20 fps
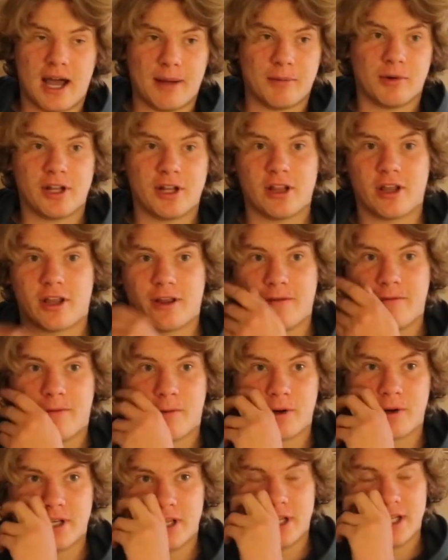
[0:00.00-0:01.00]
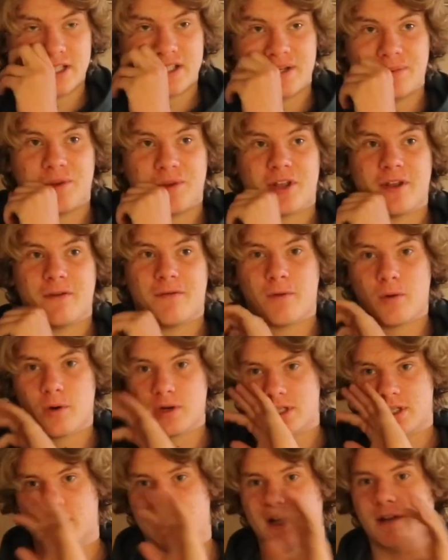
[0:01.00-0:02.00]
really looking forward to this, and I'm looking
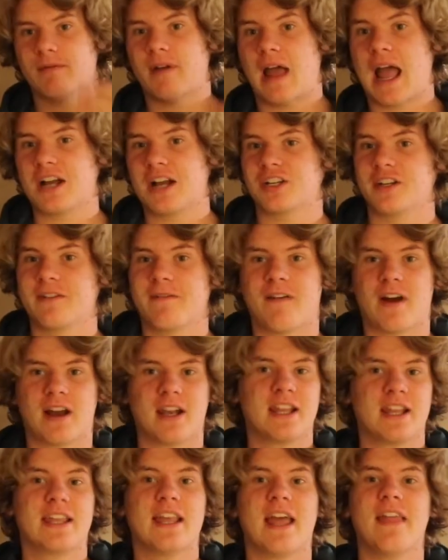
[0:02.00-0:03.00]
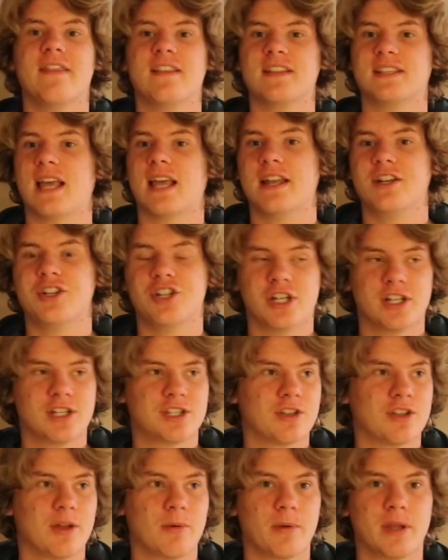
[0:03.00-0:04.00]
forward to actually finally getting this engine
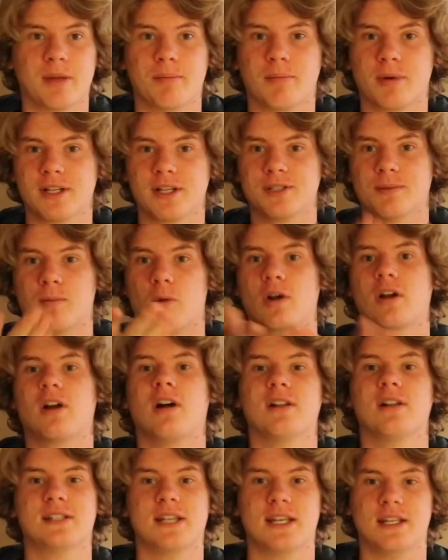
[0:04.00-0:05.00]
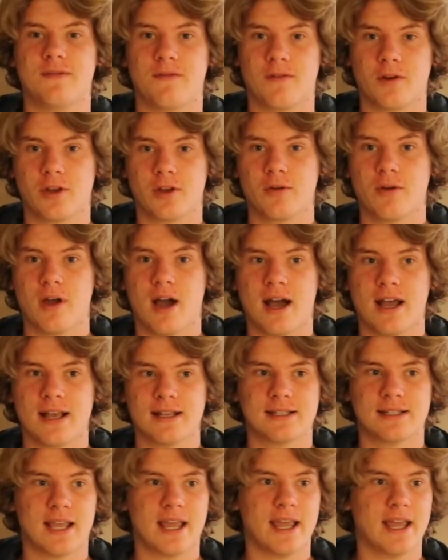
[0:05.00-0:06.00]
so that we can bring some more content for you
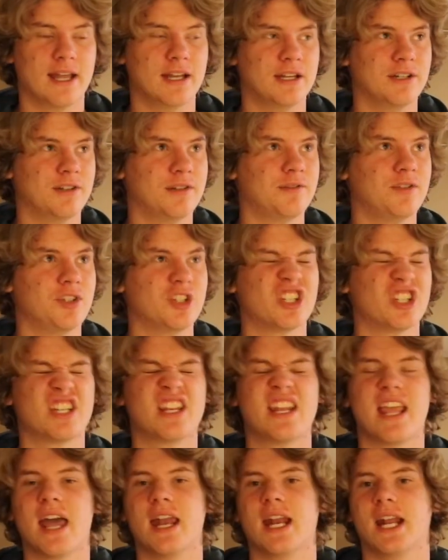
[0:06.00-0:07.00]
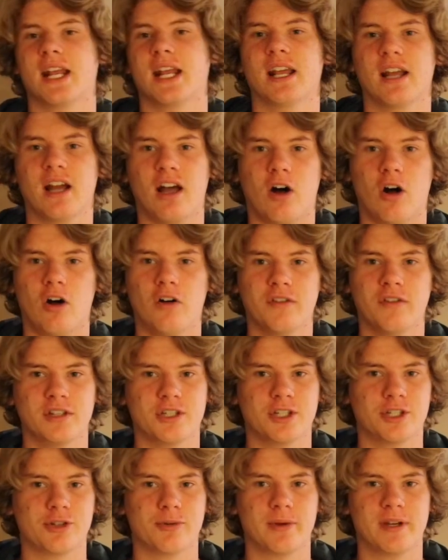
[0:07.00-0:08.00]
guys and just getting all of this
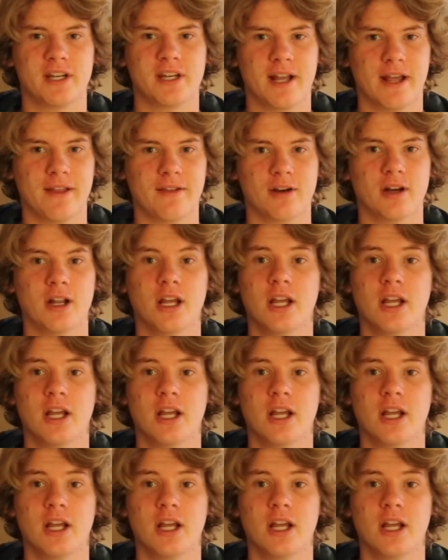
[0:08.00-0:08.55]
situated together.